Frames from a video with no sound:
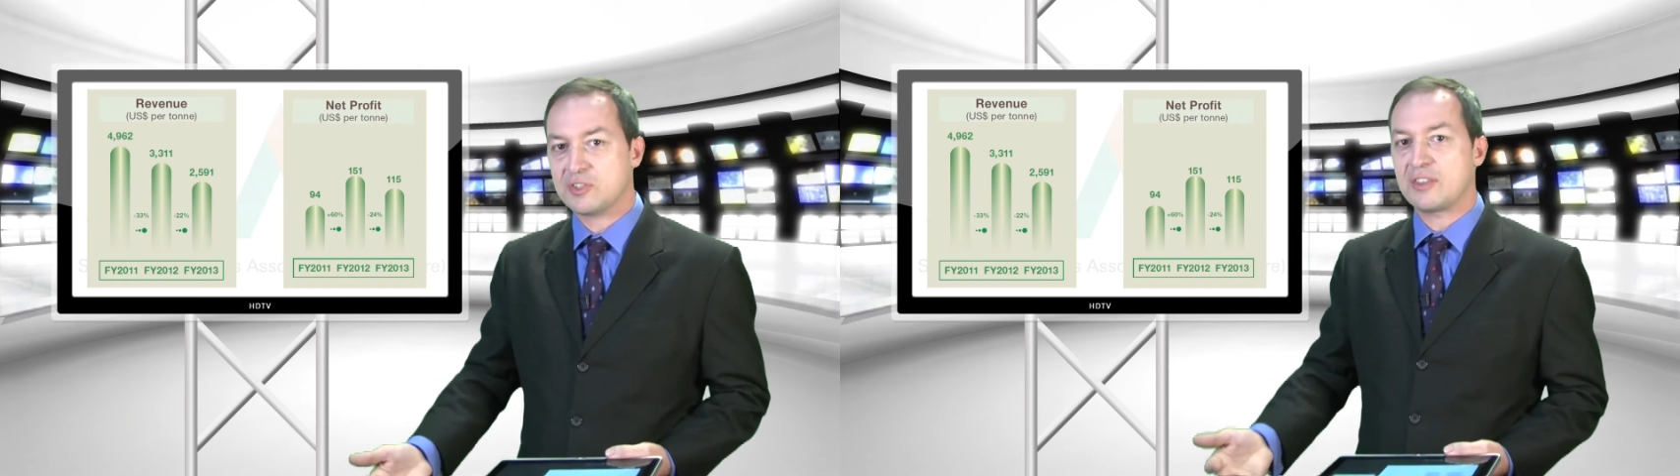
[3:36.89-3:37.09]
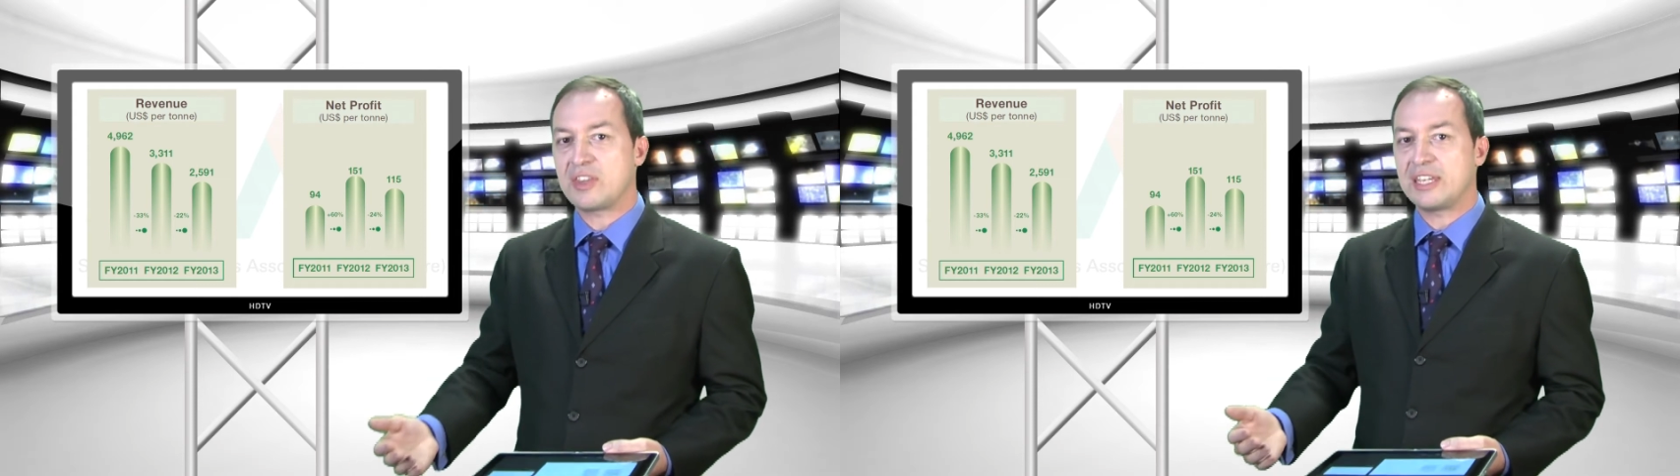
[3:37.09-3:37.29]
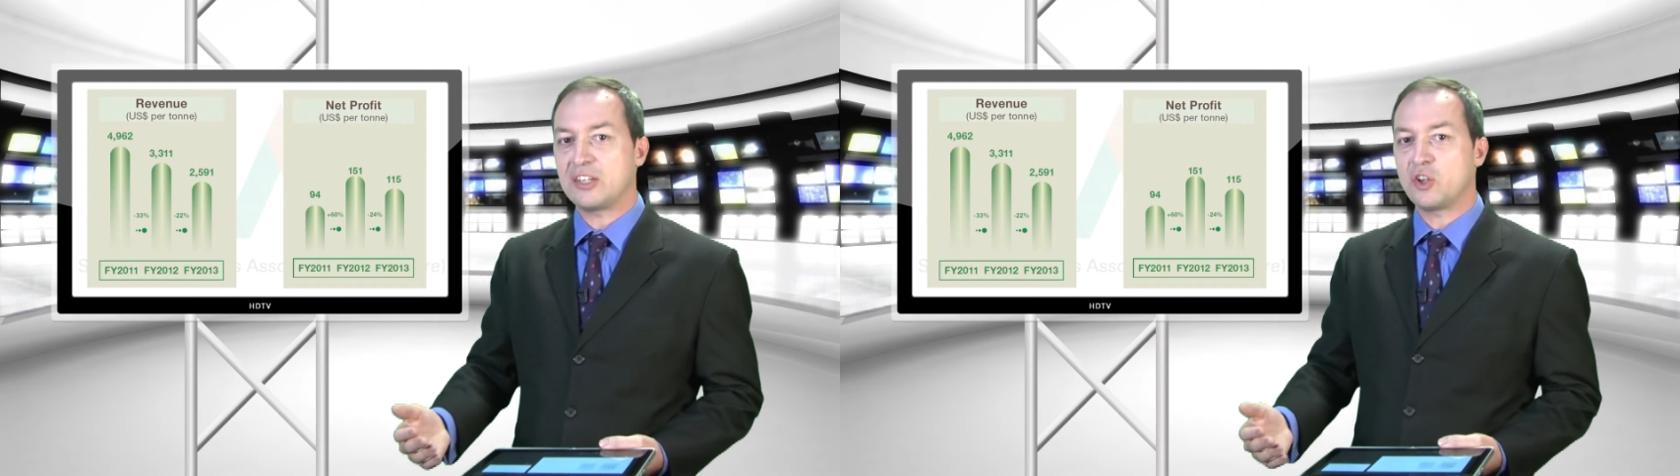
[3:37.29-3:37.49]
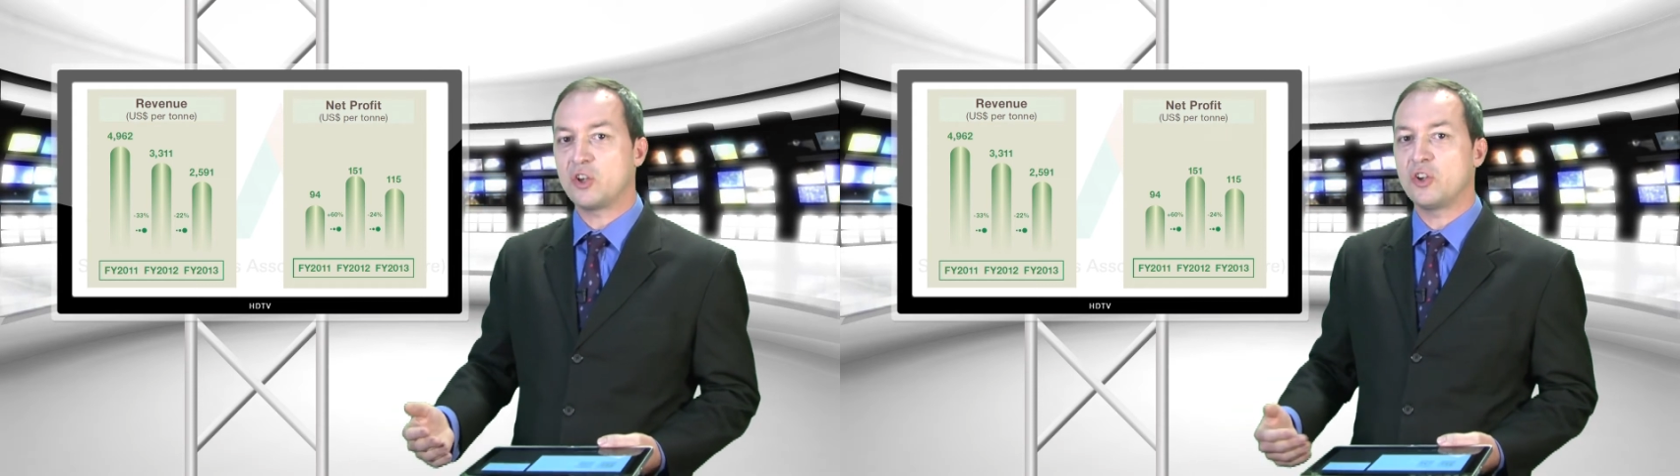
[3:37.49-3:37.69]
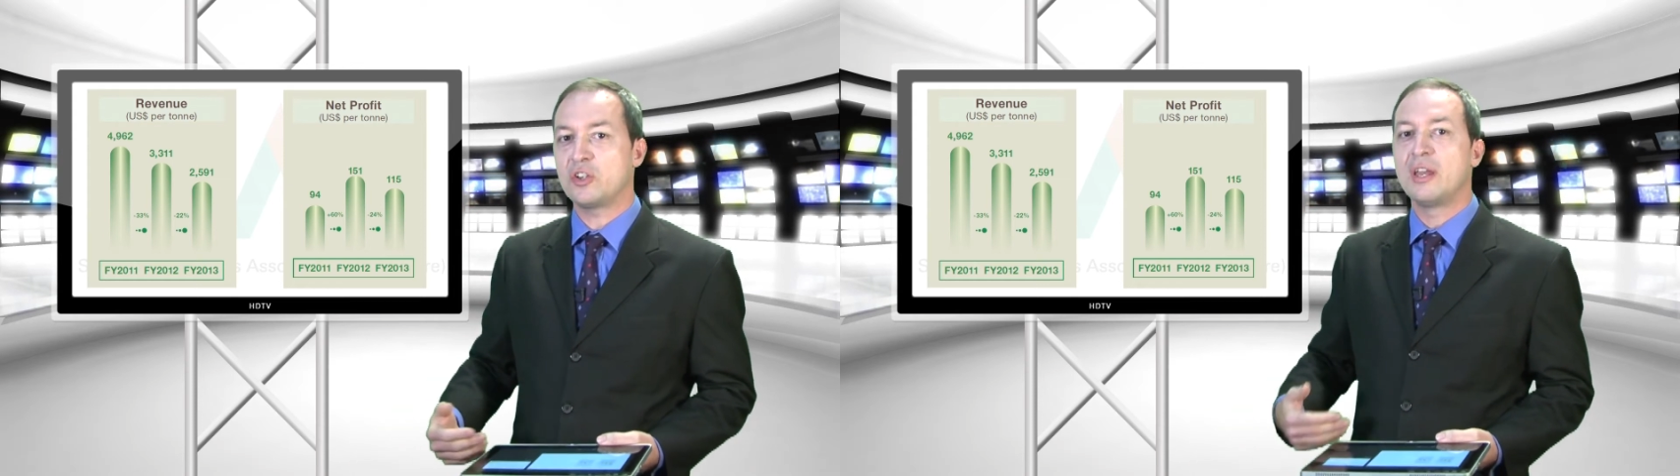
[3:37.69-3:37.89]
that they
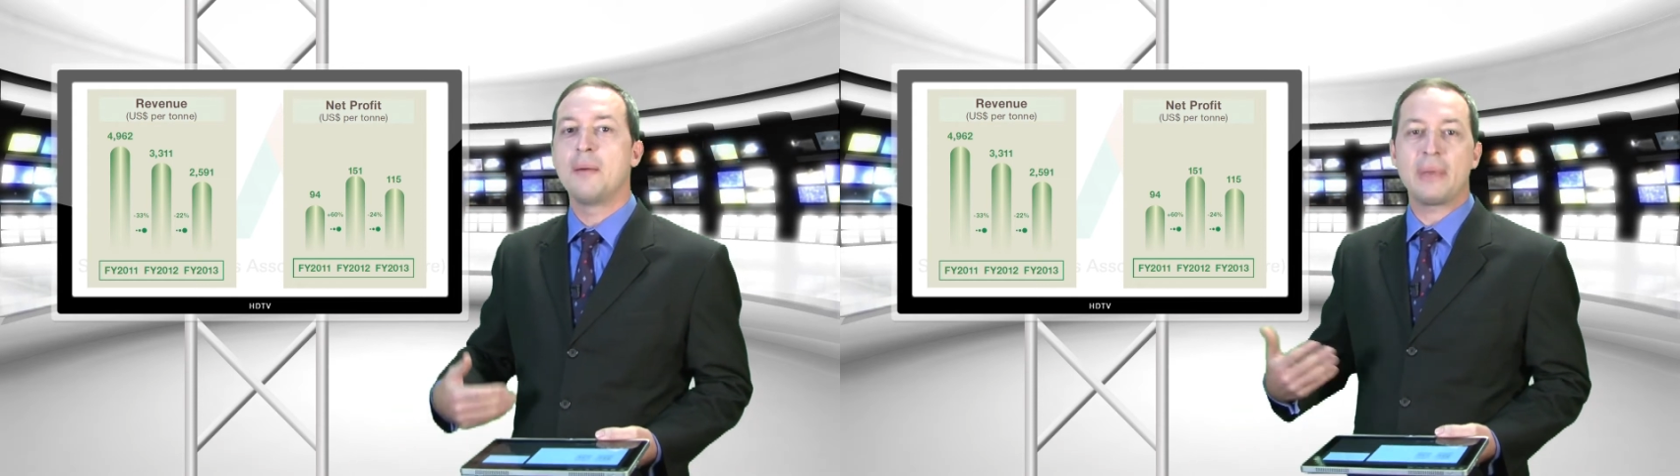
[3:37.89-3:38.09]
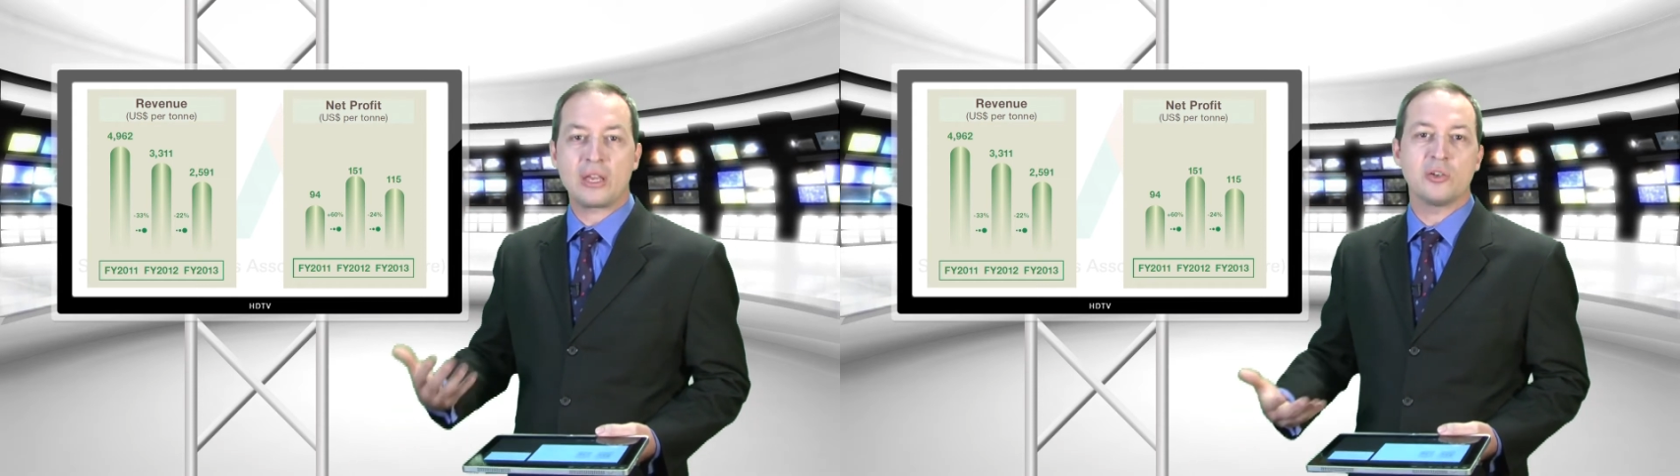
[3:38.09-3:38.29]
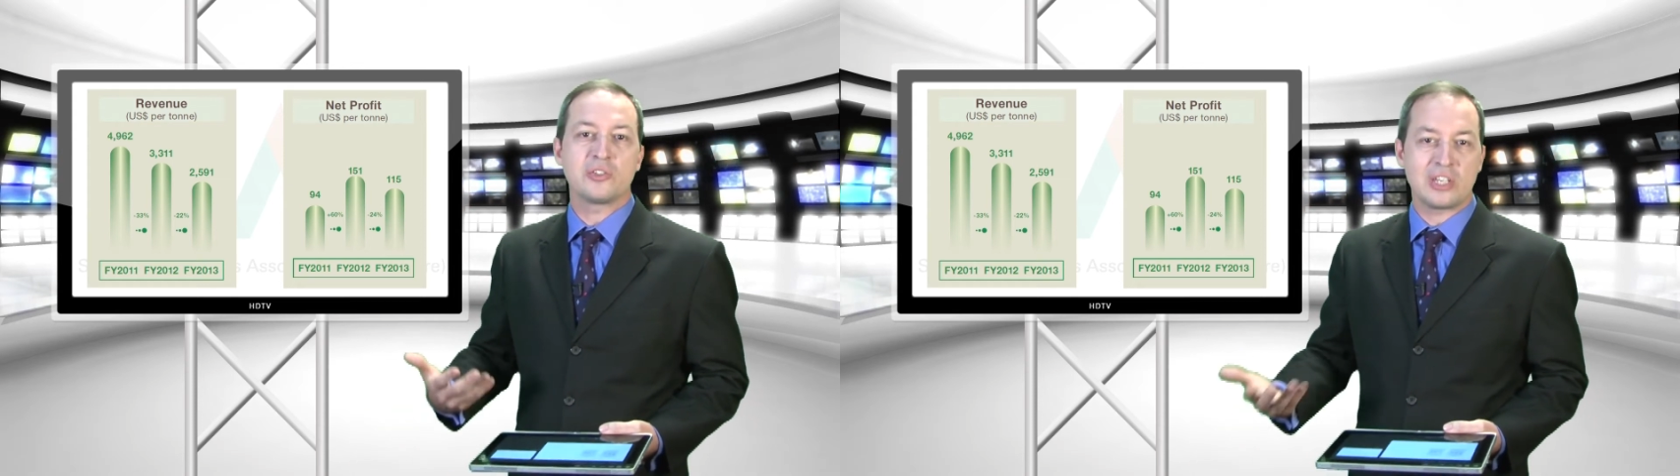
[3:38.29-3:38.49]
incurred because,